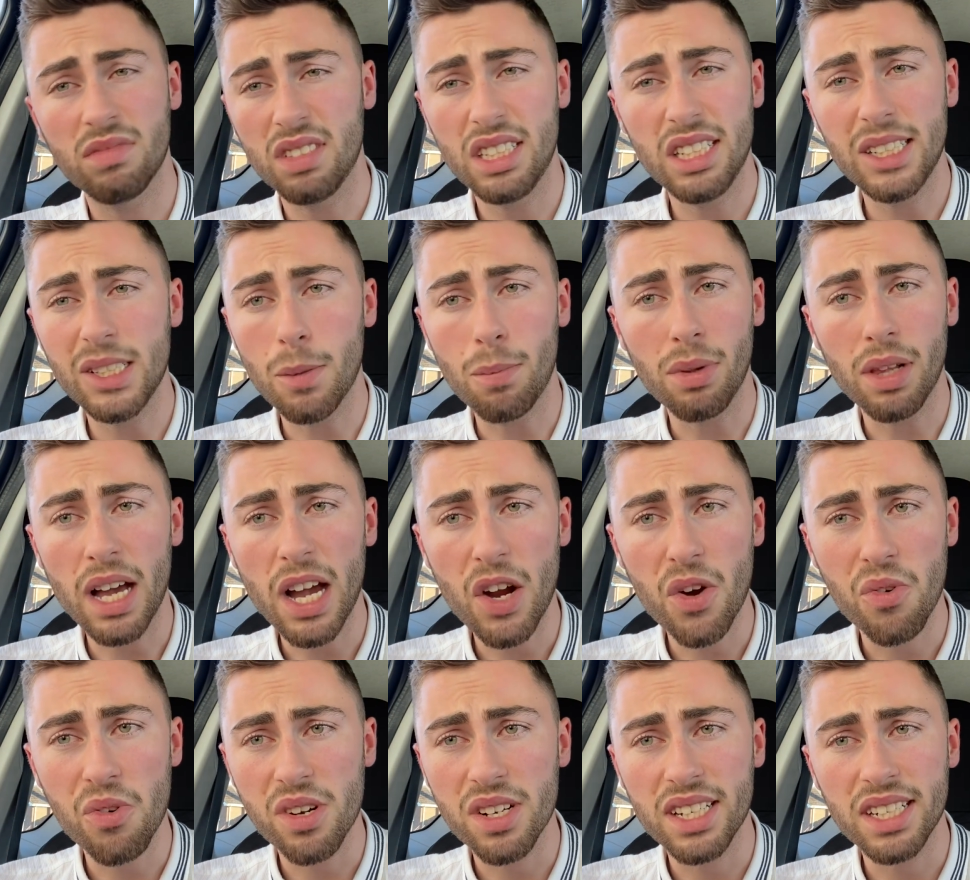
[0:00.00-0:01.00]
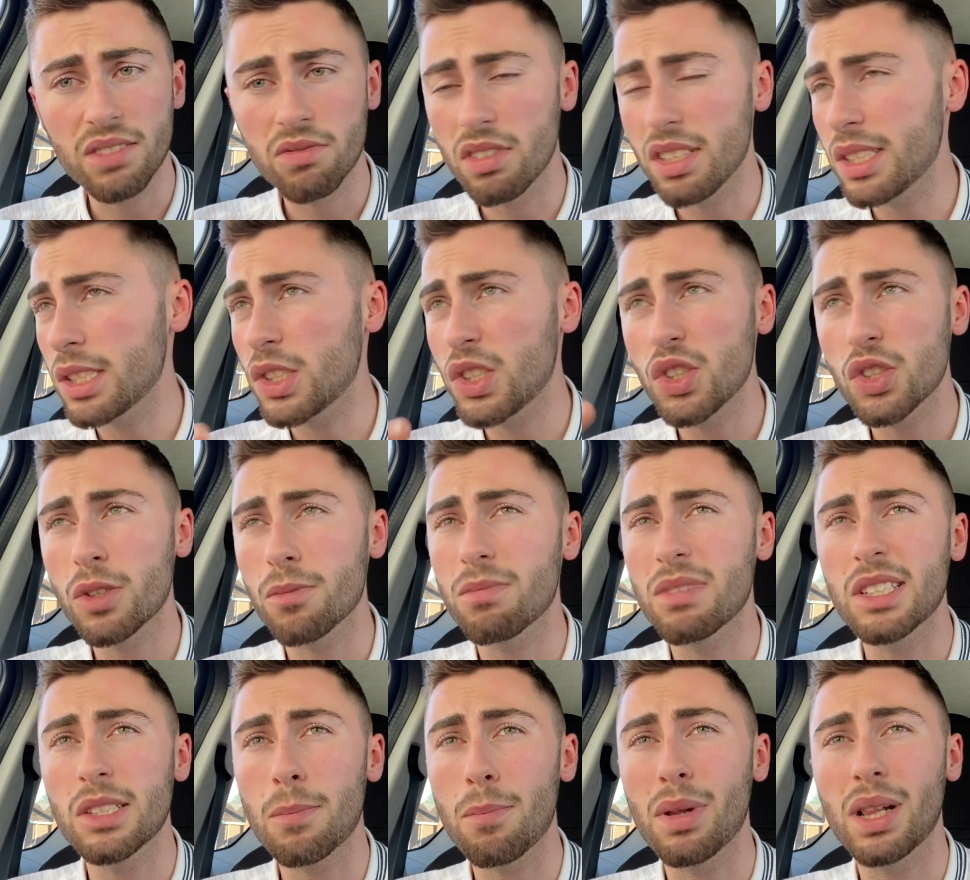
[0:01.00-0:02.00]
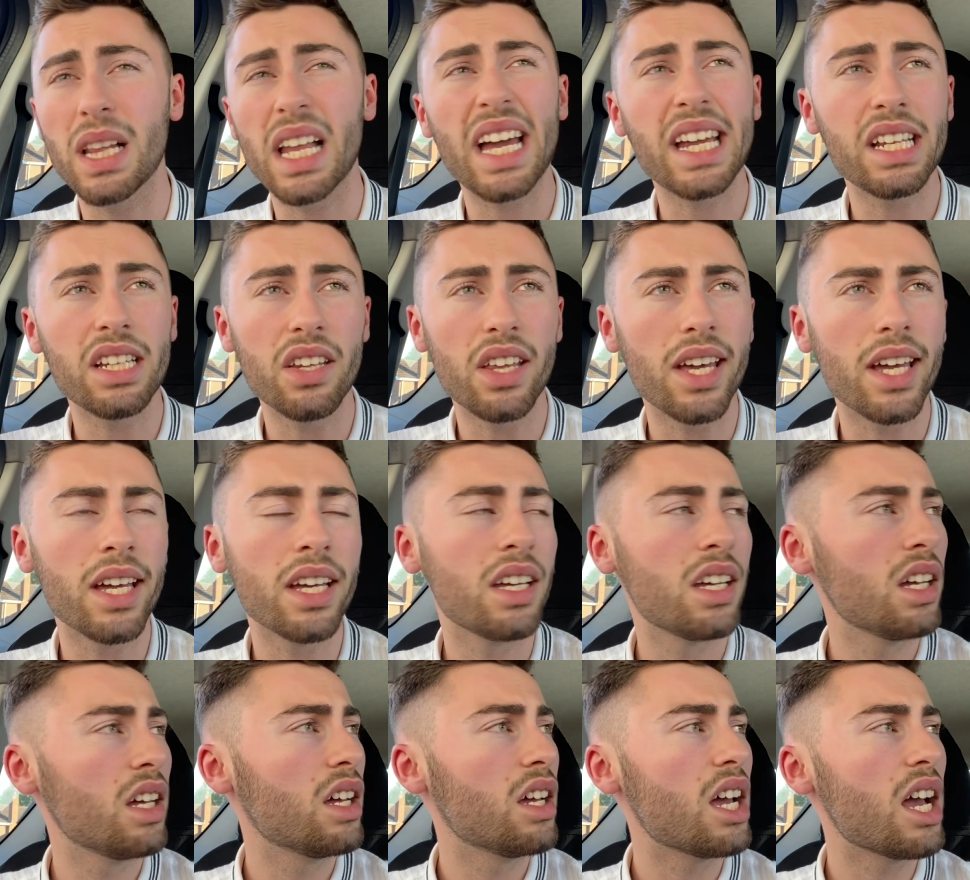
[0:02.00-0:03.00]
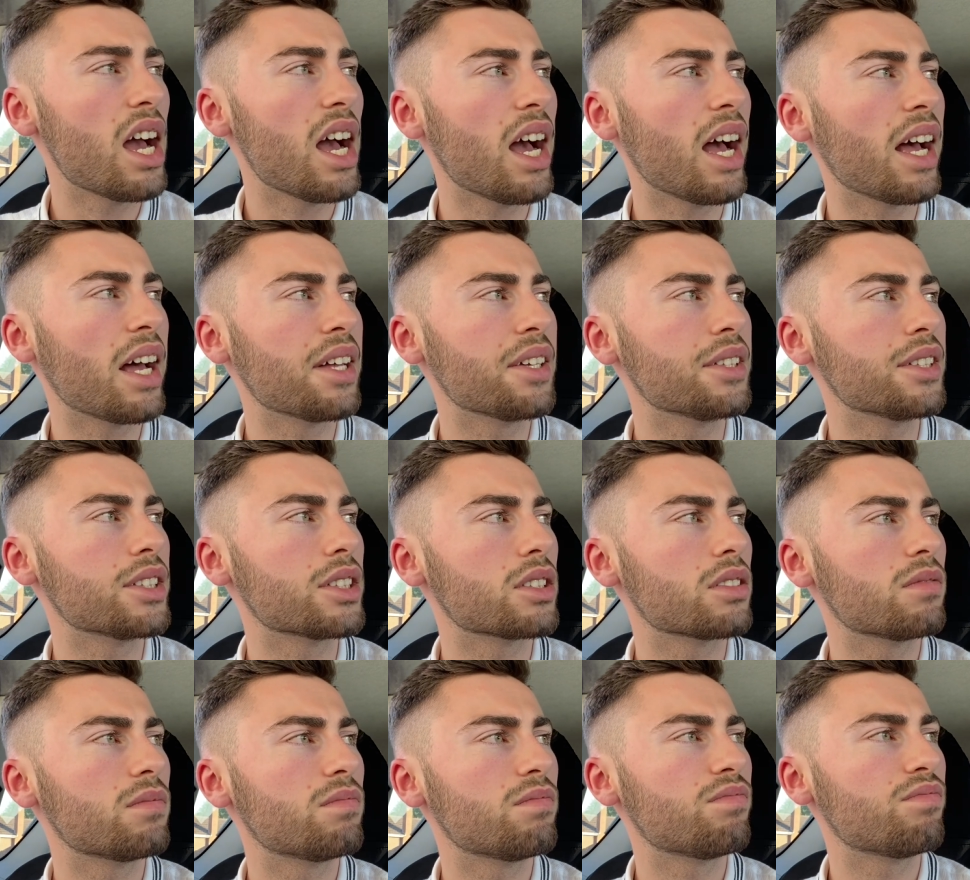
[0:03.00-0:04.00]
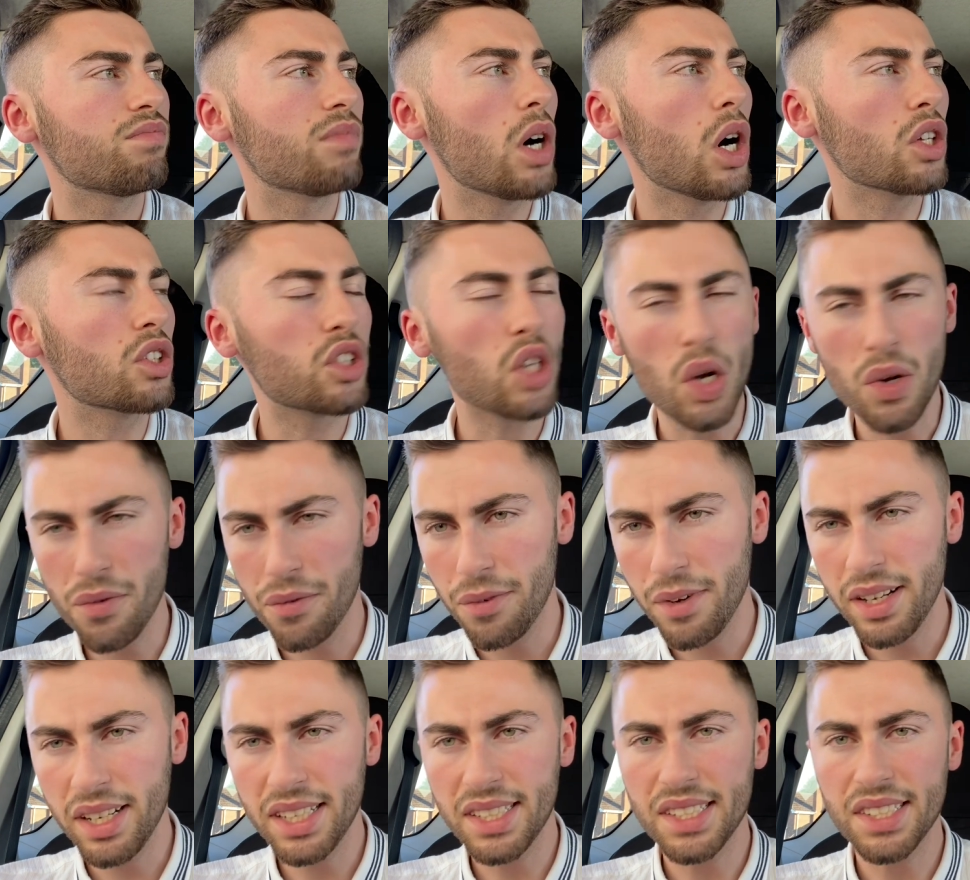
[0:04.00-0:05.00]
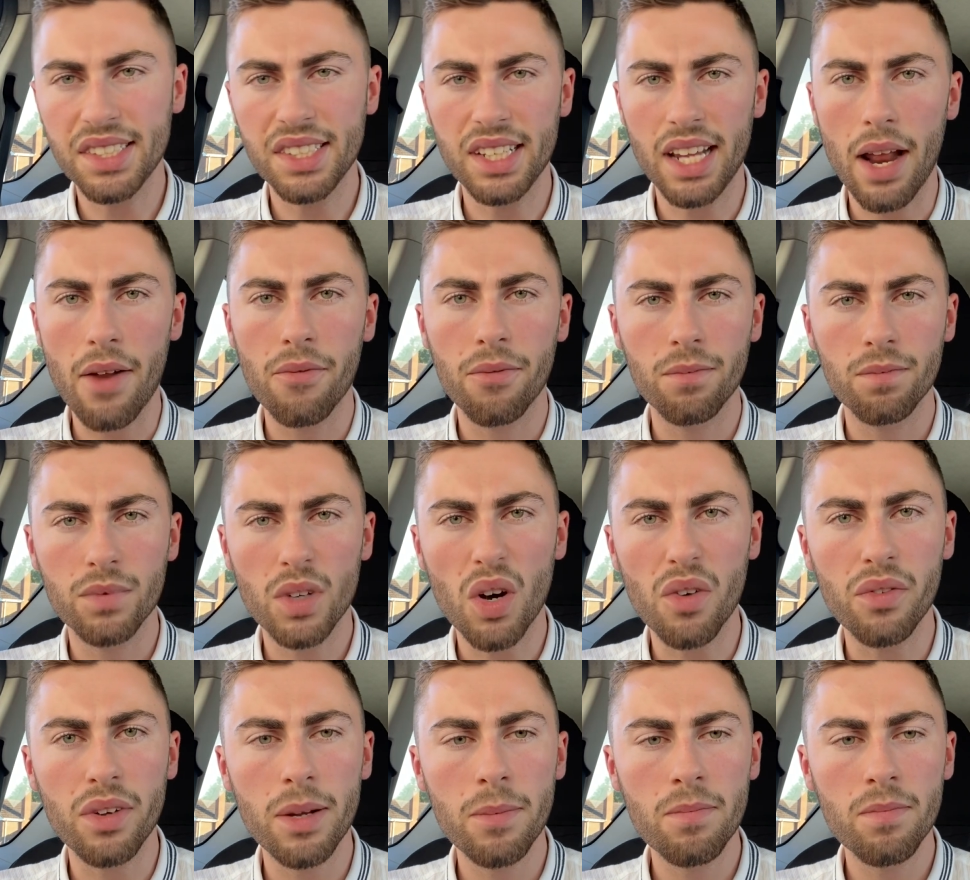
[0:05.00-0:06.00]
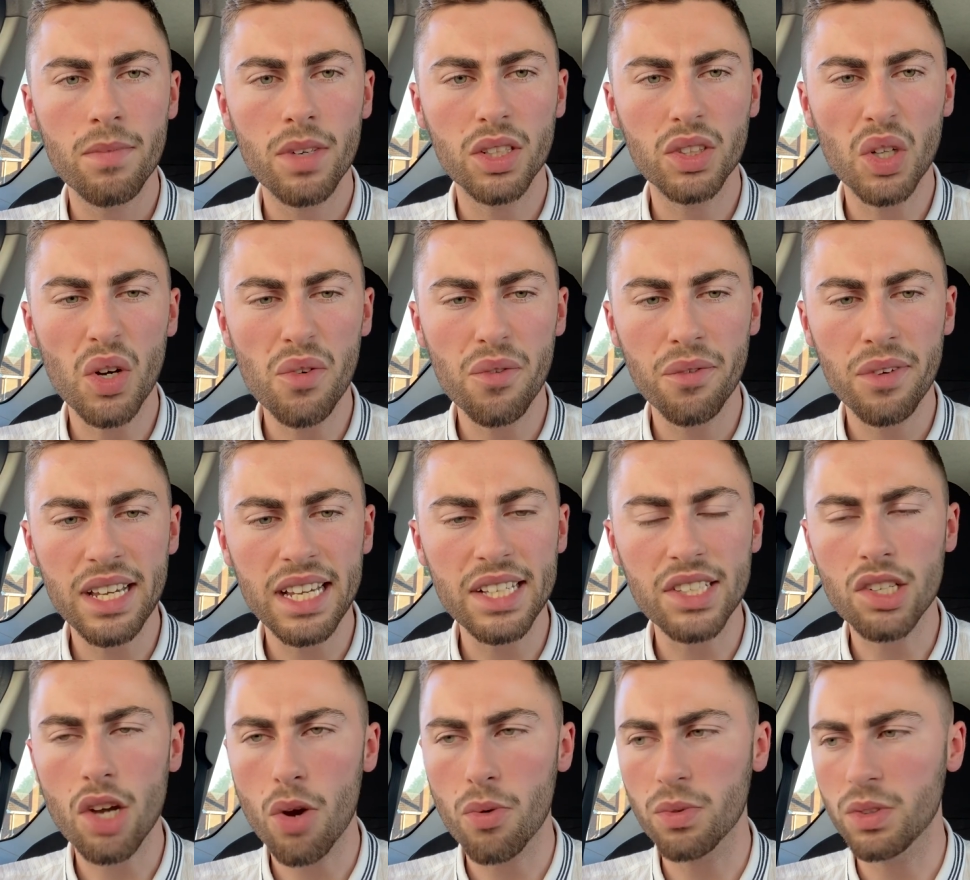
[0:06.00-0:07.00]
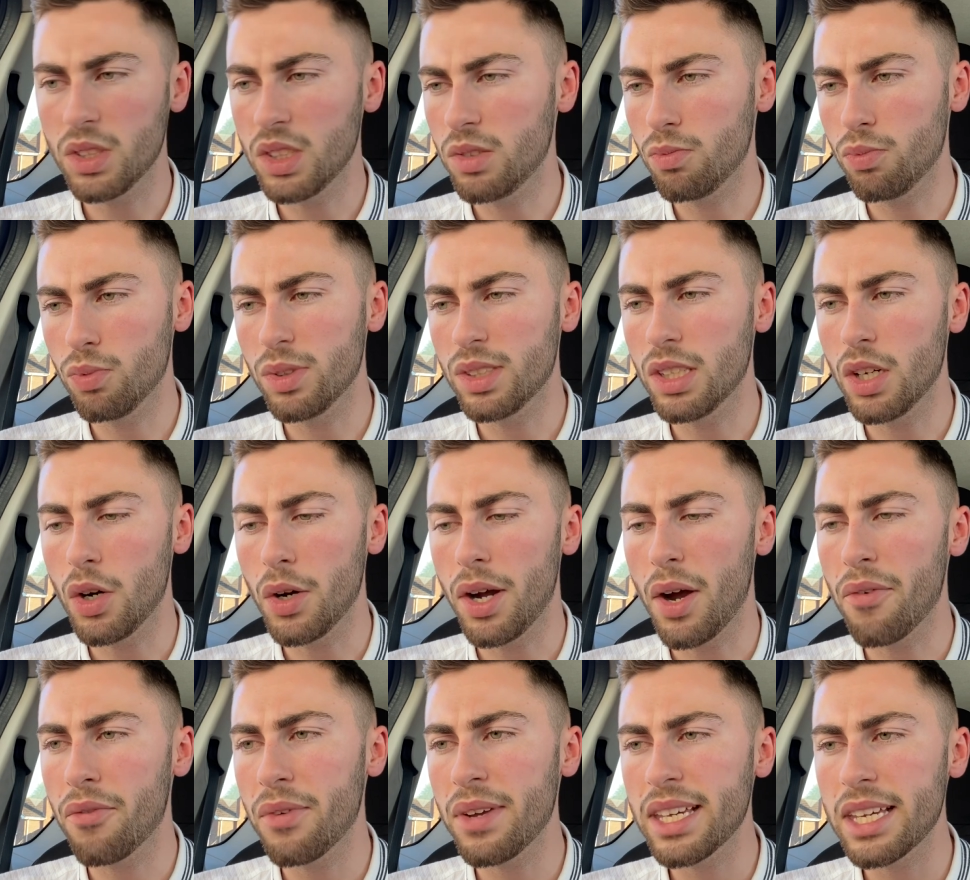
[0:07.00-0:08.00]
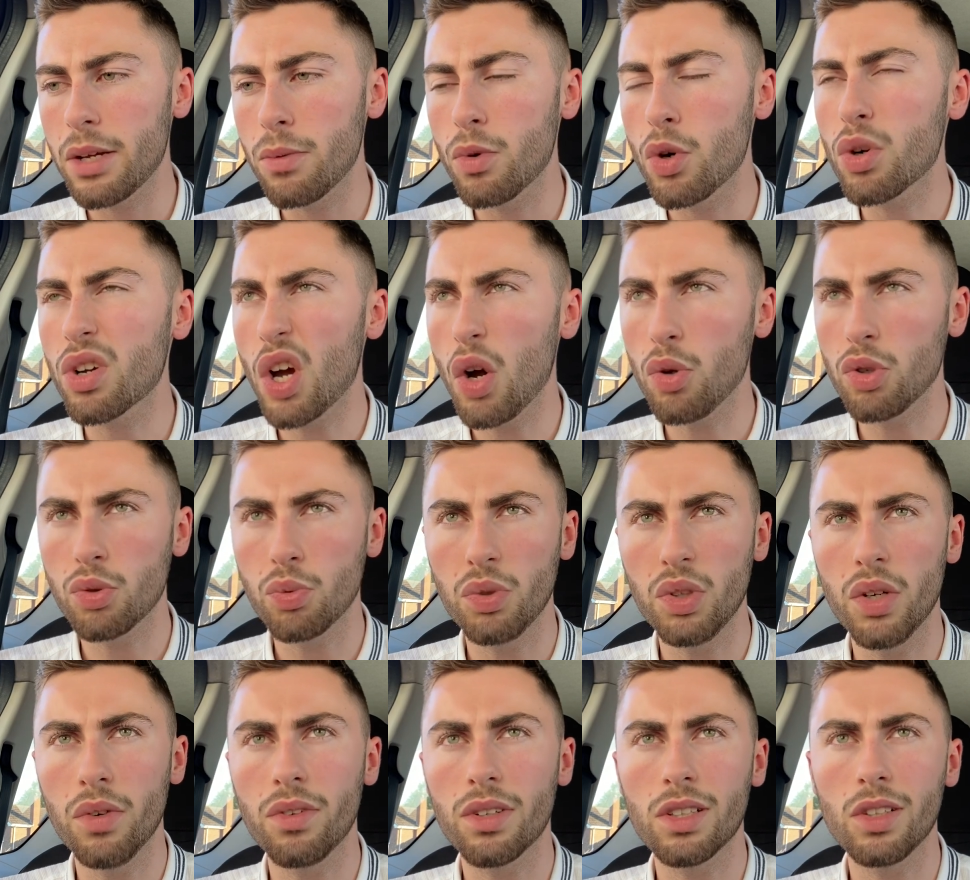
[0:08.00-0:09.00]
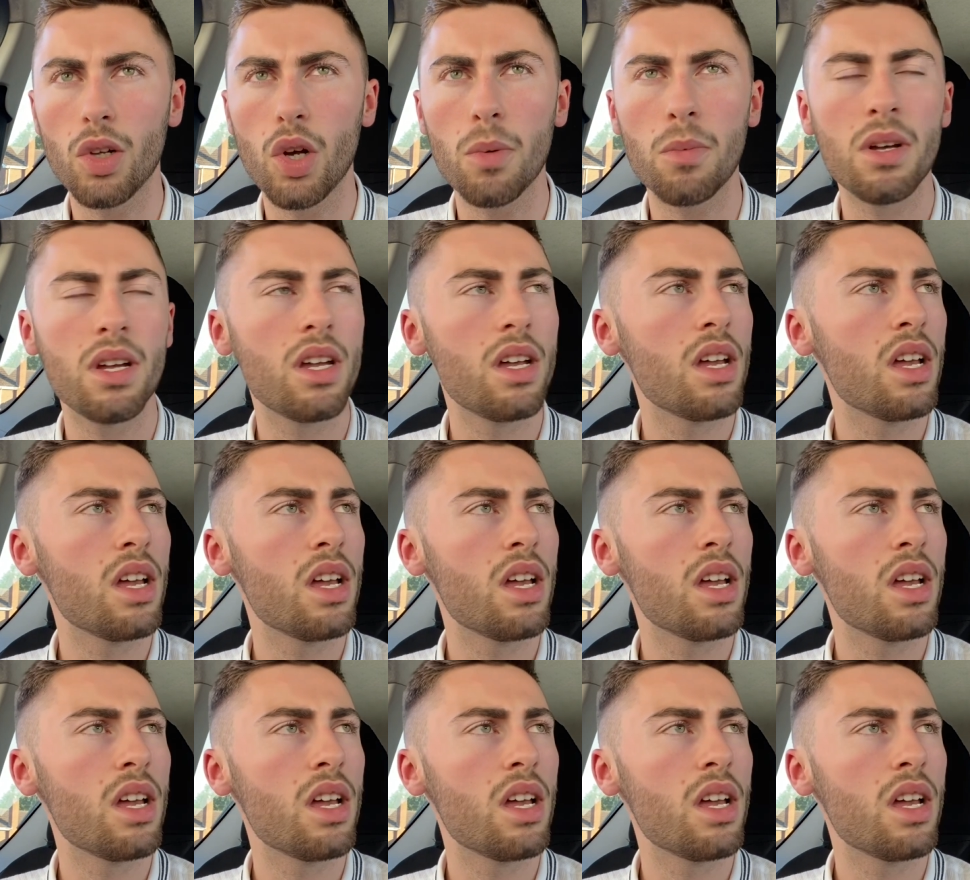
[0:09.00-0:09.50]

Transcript: He's a player and there's a player there. And I don't think this is the end of him. I don't think he's going to retire. I think he will go to another club.